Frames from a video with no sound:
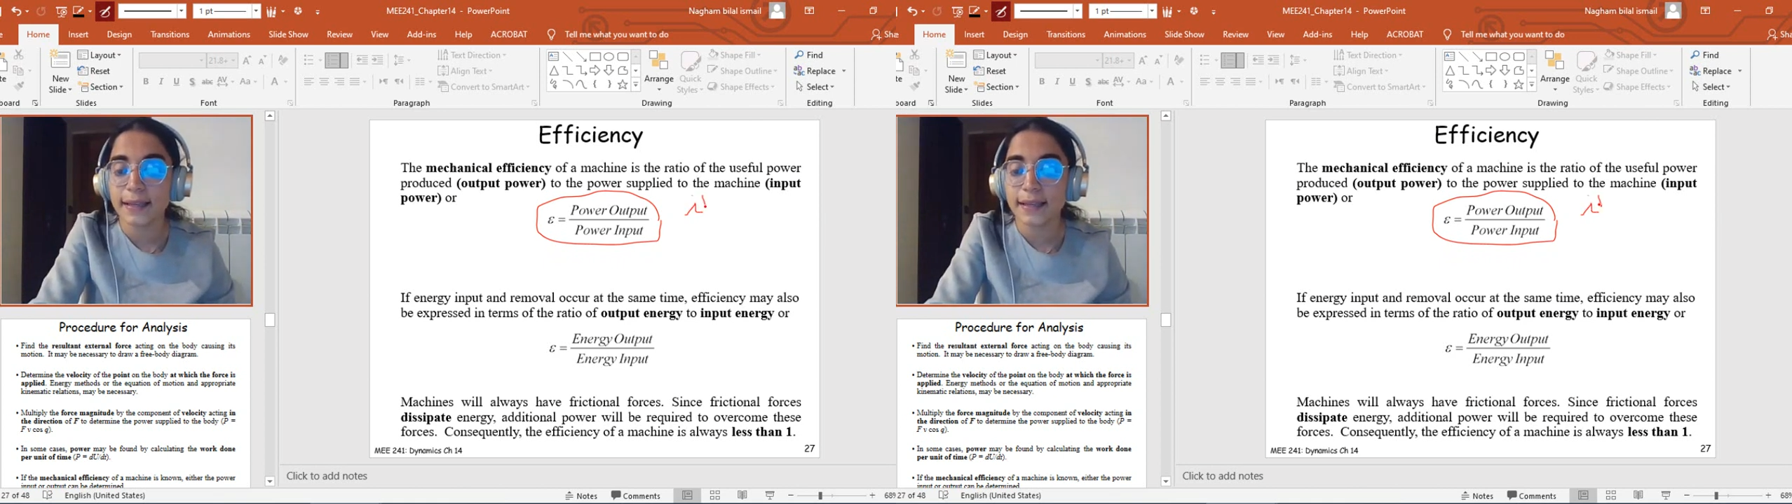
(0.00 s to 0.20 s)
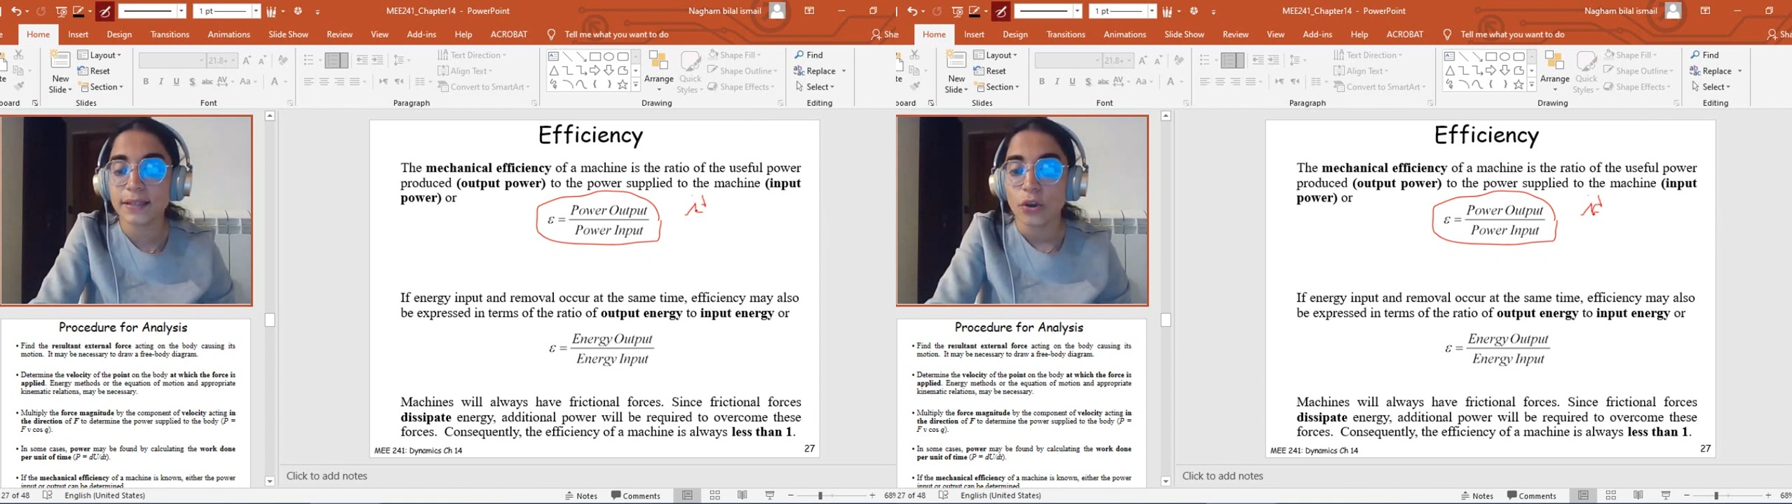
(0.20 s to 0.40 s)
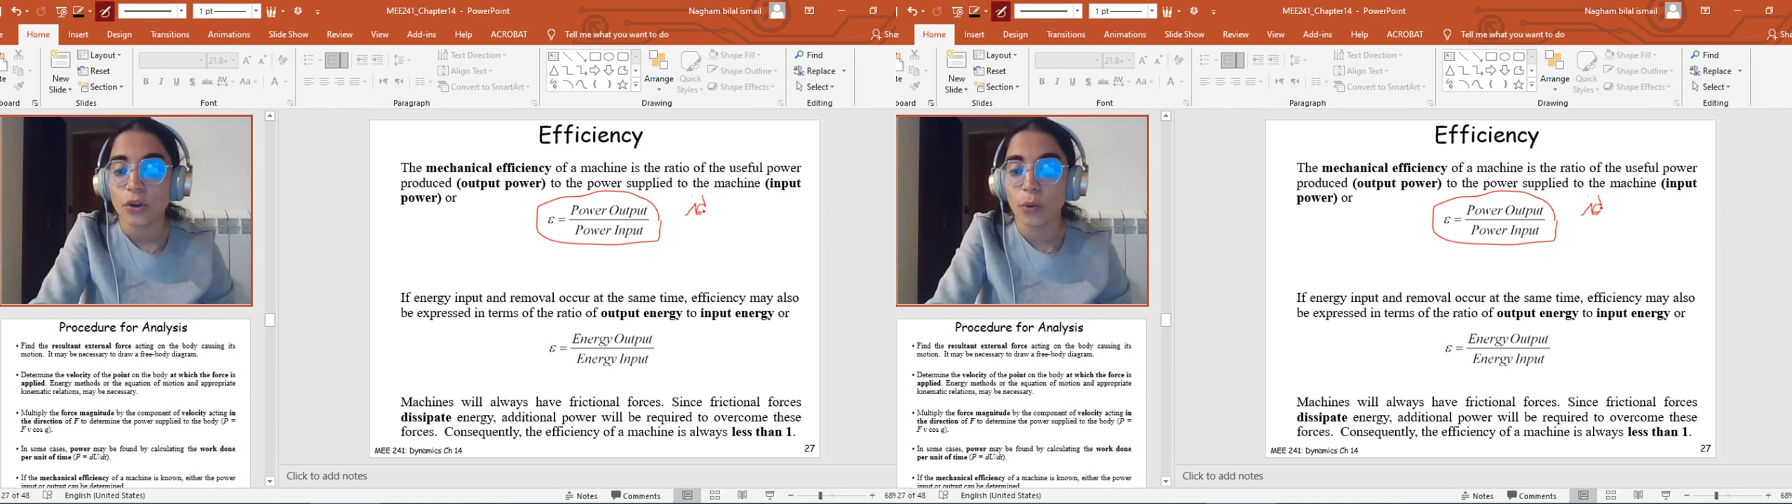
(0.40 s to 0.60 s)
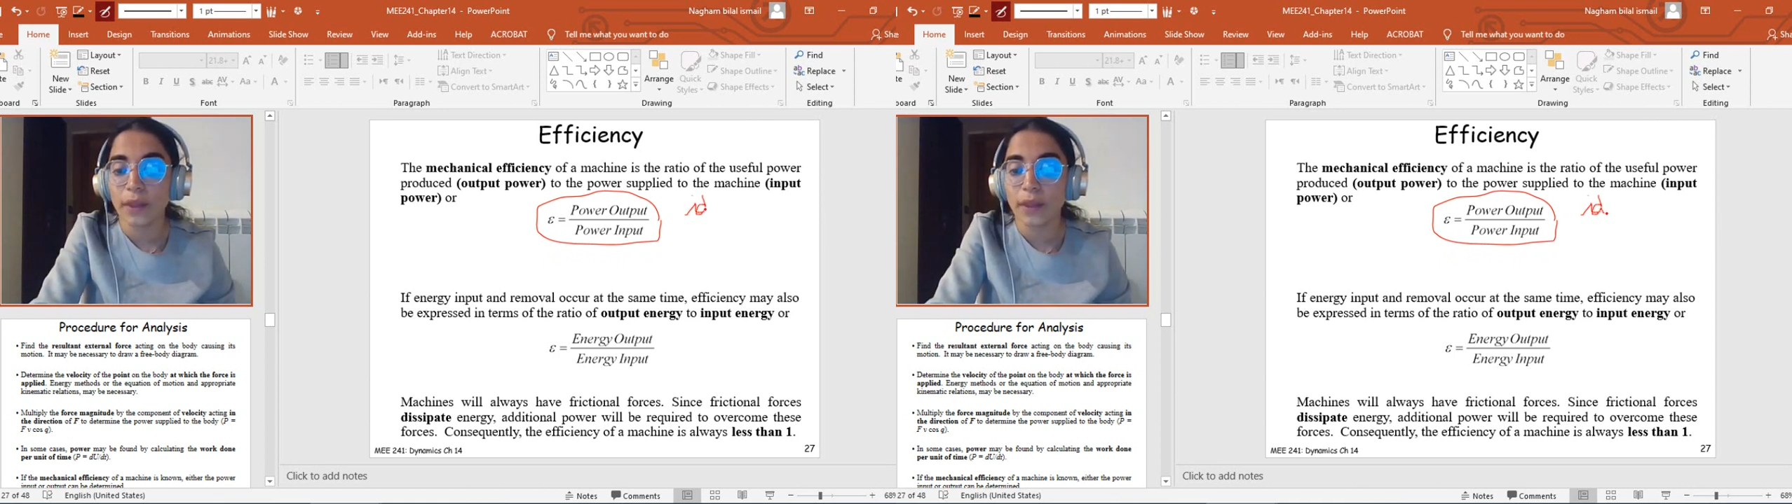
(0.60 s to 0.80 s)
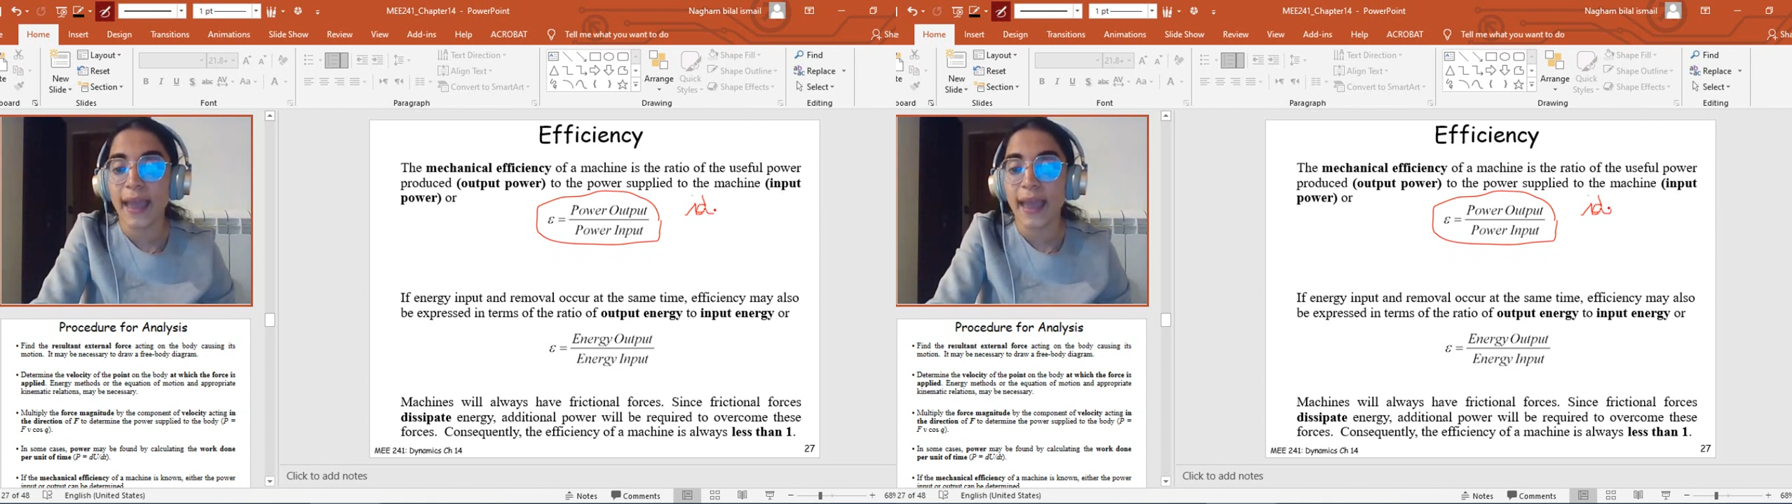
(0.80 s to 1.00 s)
is
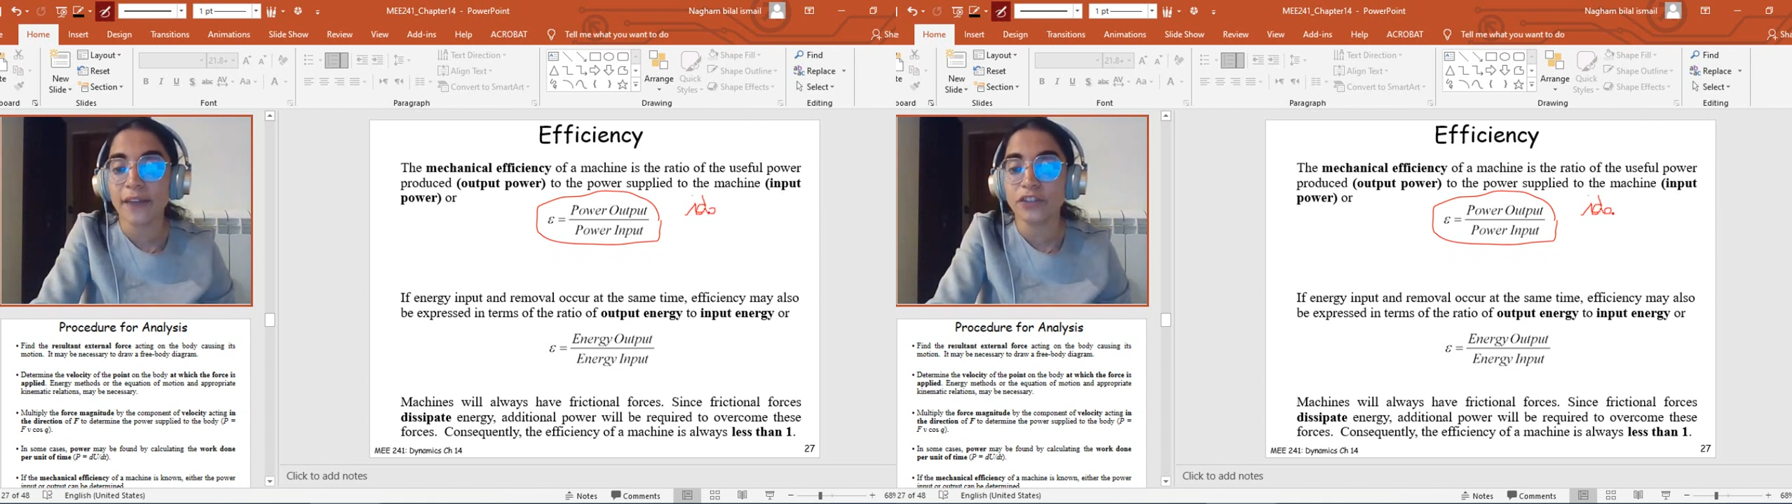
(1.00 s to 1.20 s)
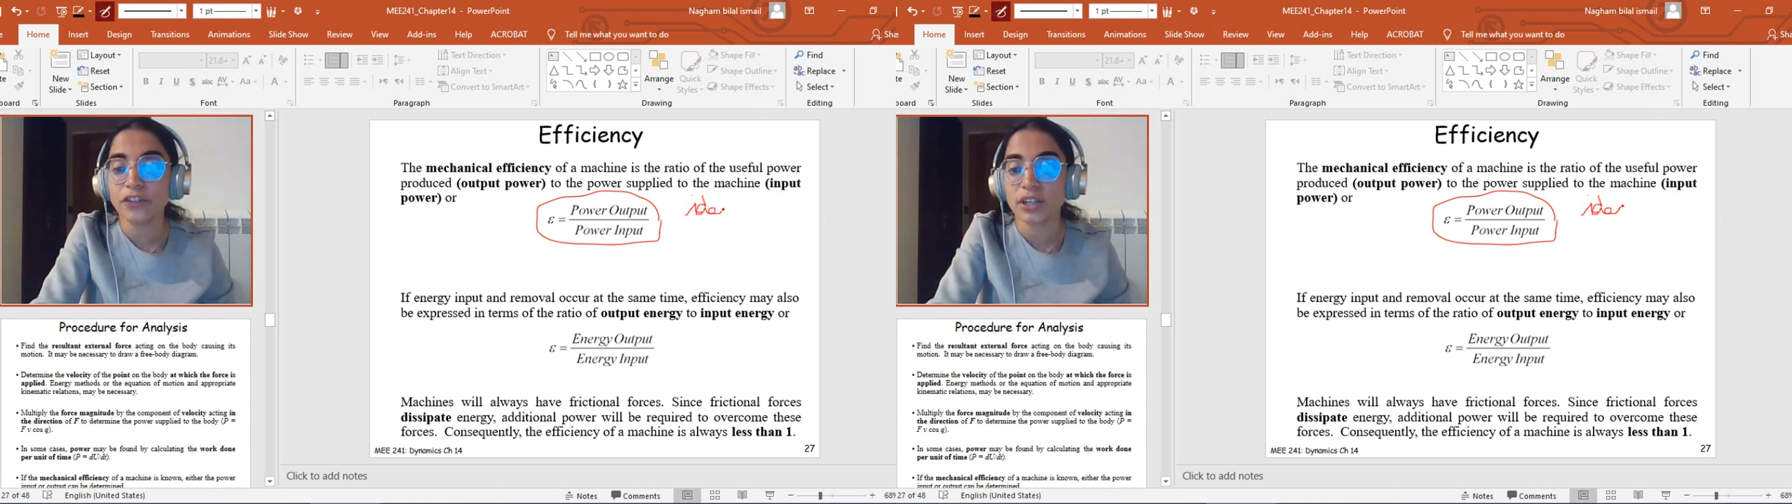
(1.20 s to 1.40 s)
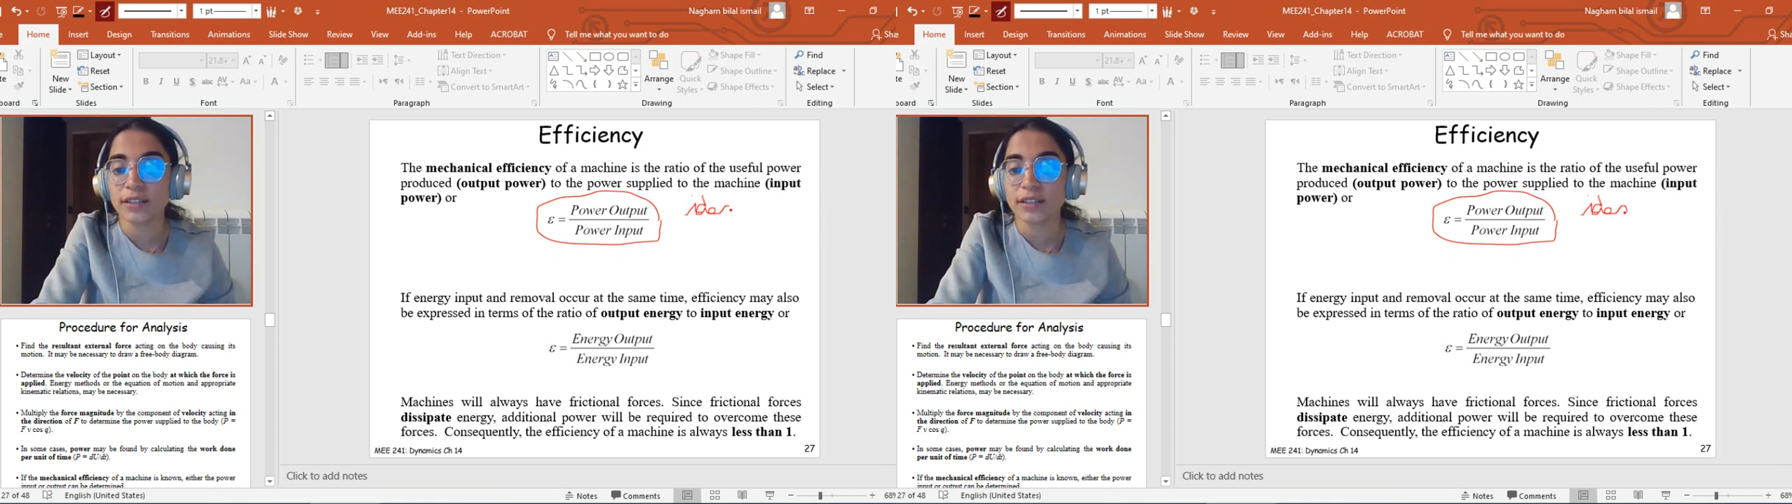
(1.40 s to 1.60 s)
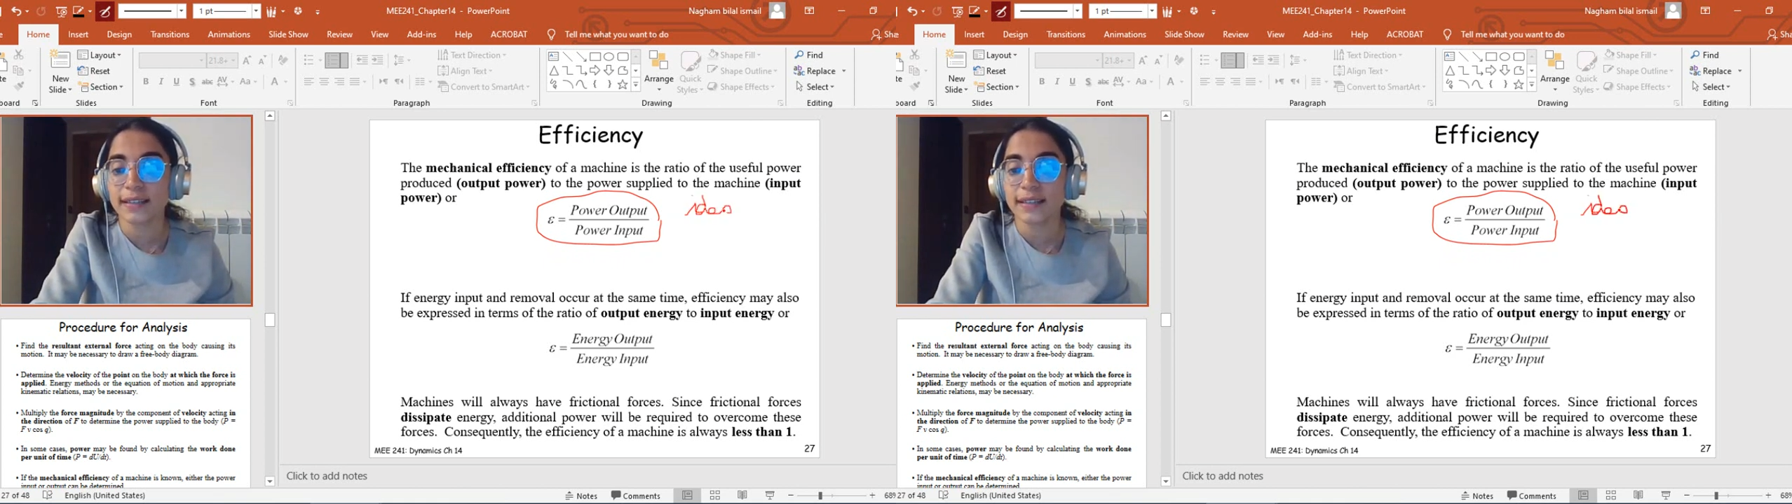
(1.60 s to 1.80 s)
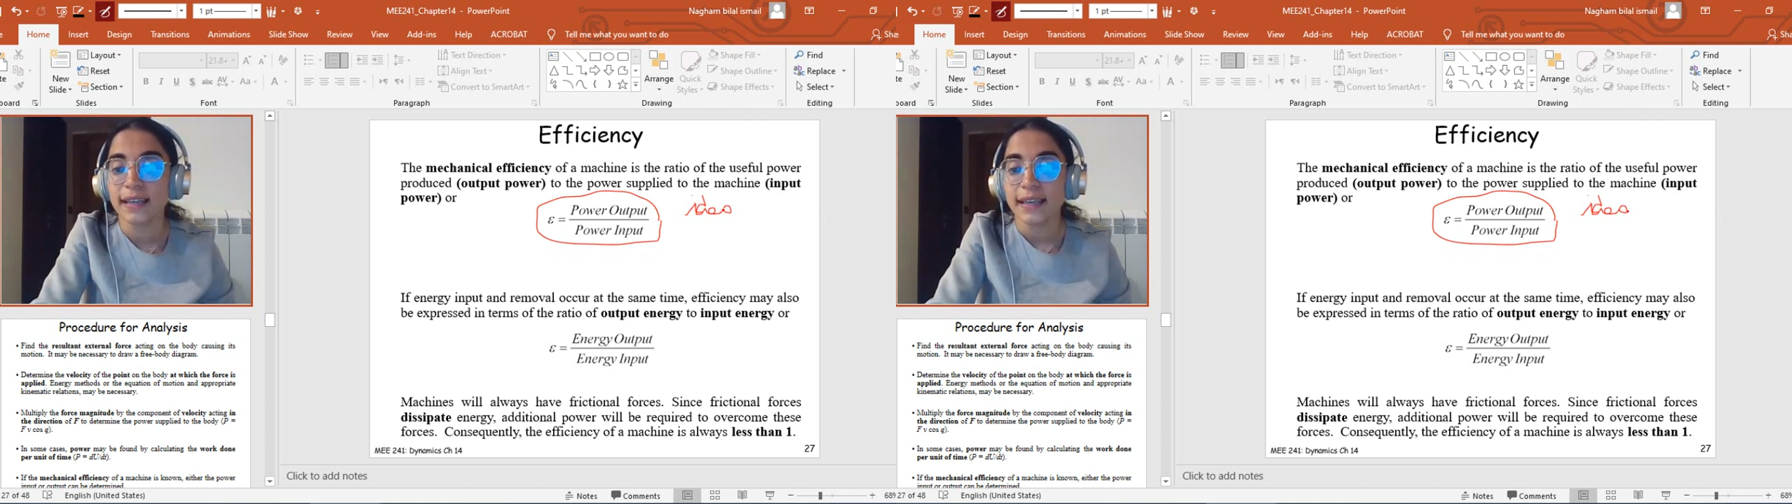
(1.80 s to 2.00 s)
when the
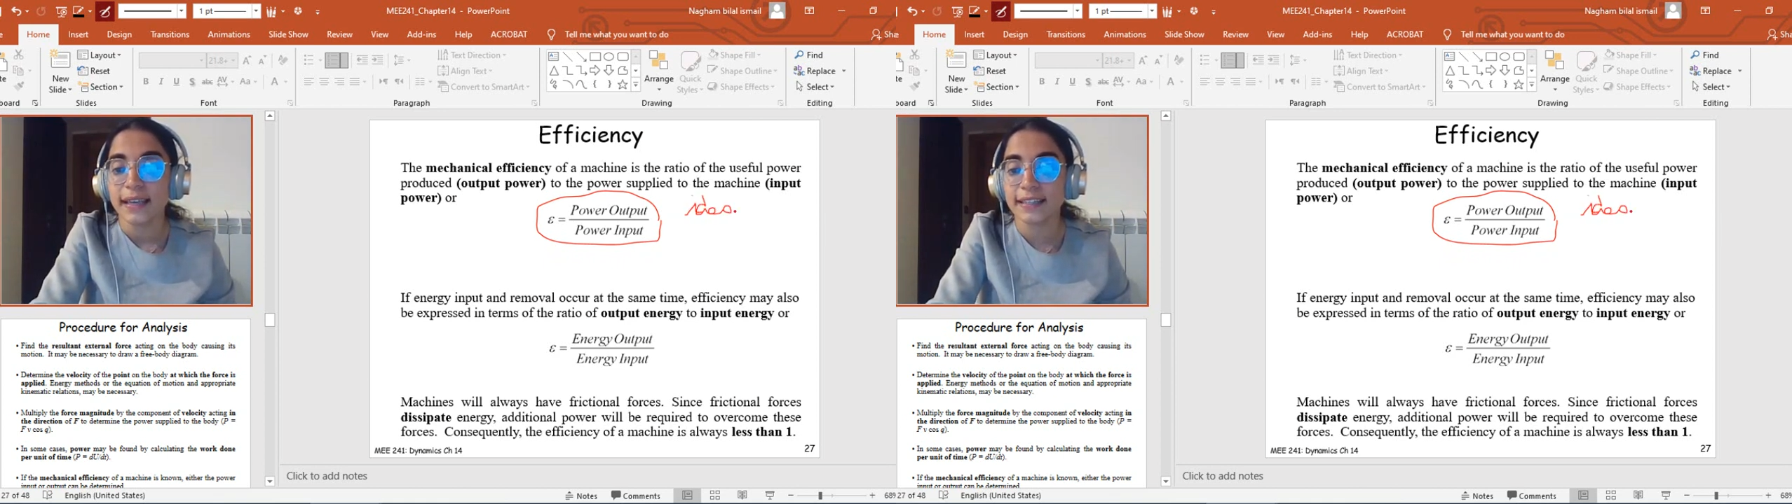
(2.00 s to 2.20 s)
efficiency